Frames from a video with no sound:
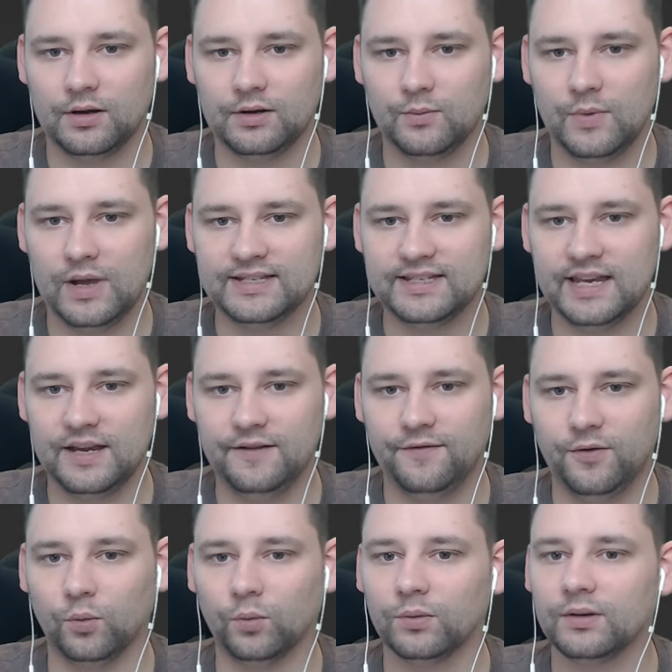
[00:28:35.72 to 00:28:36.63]
Where's
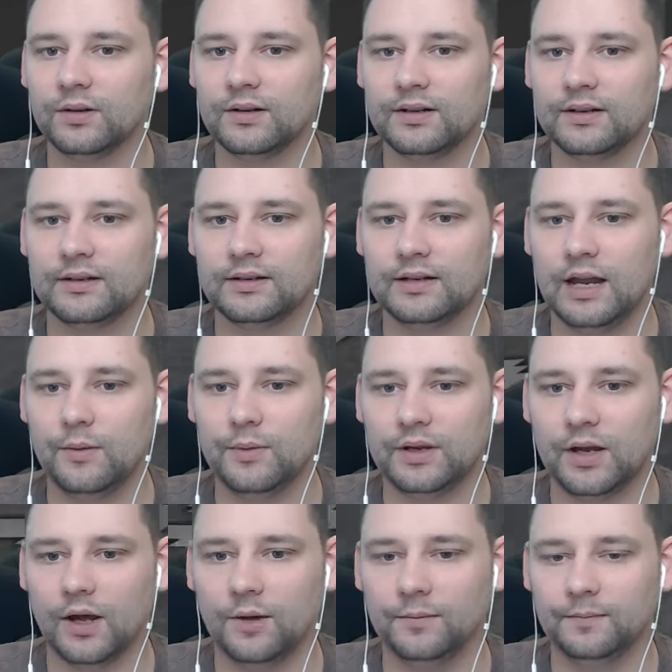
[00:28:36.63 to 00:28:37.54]
default? There
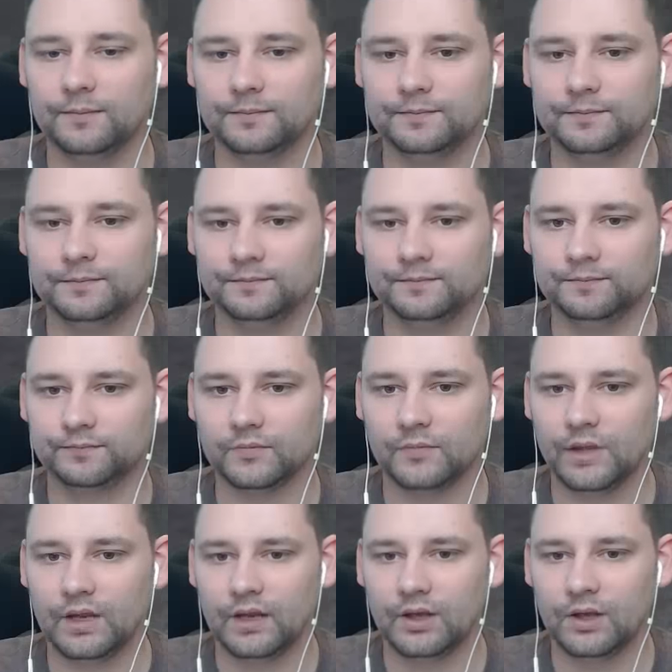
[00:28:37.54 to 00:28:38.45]
we go.
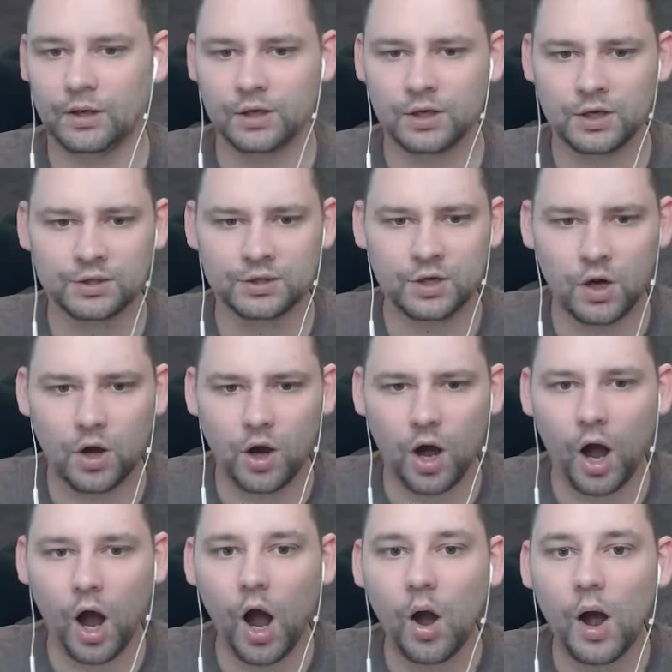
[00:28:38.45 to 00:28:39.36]
So,
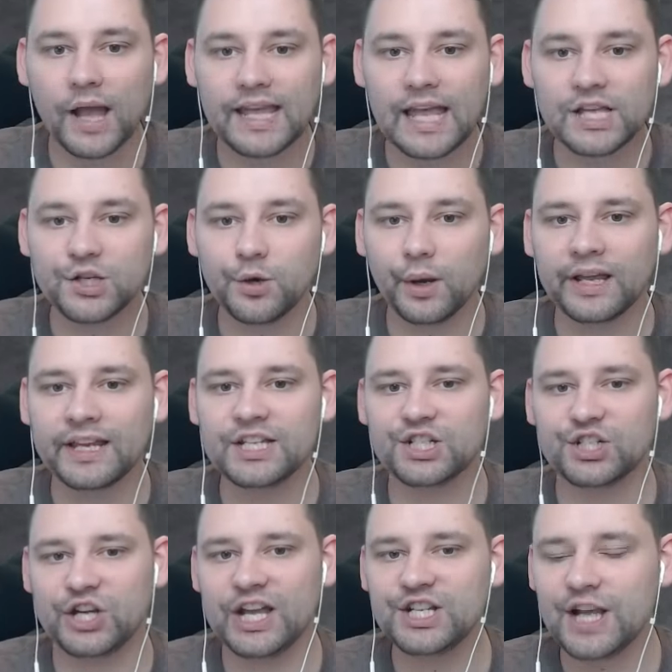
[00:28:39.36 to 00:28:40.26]
oh, okay, so I can
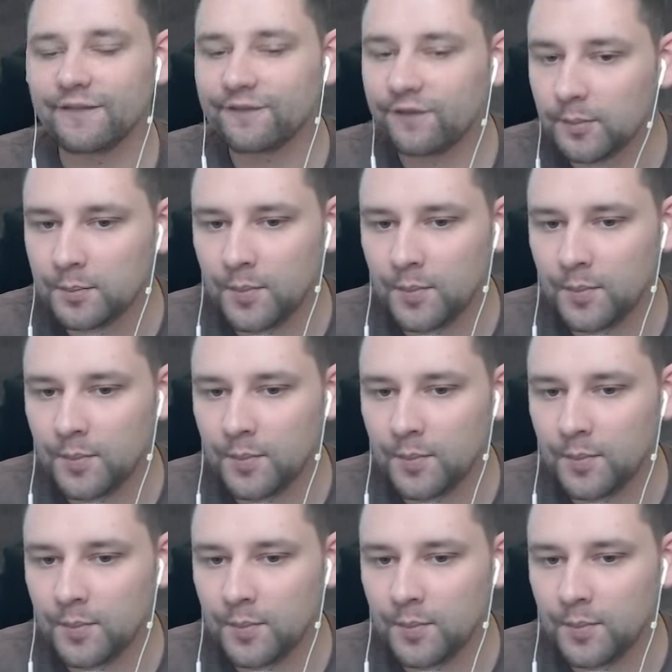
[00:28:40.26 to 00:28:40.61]
exchange that for